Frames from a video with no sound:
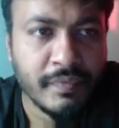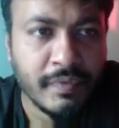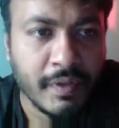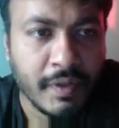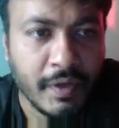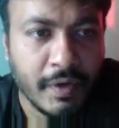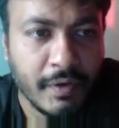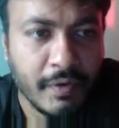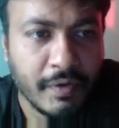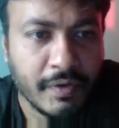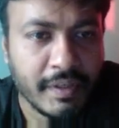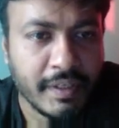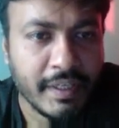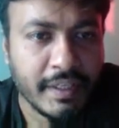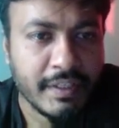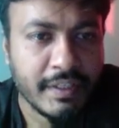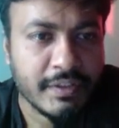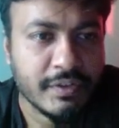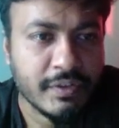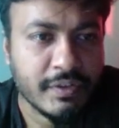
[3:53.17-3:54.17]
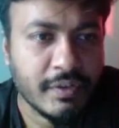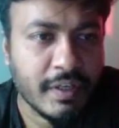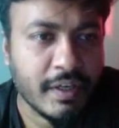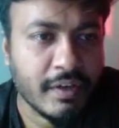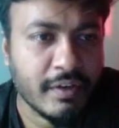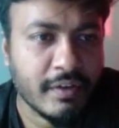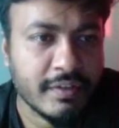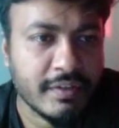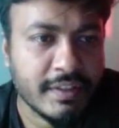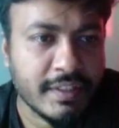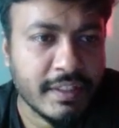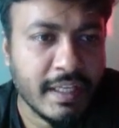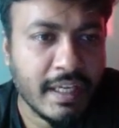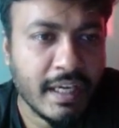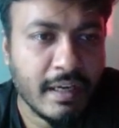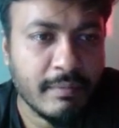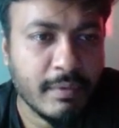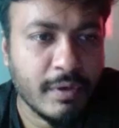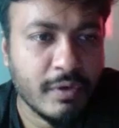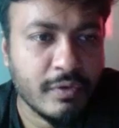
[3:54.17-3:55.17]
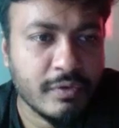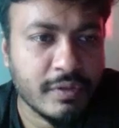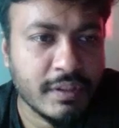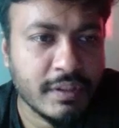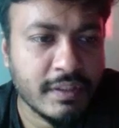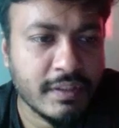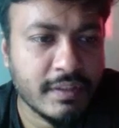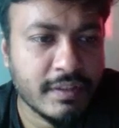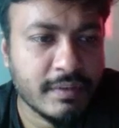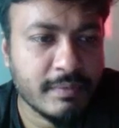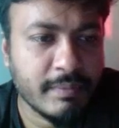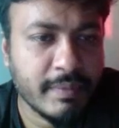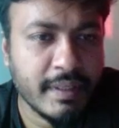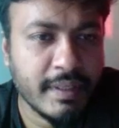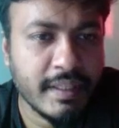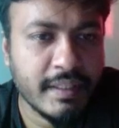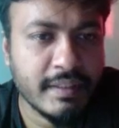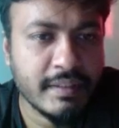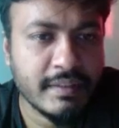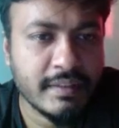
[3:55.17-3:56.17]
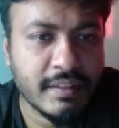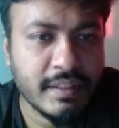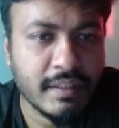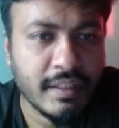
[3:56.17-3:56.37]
Okay, so here you can see about us page,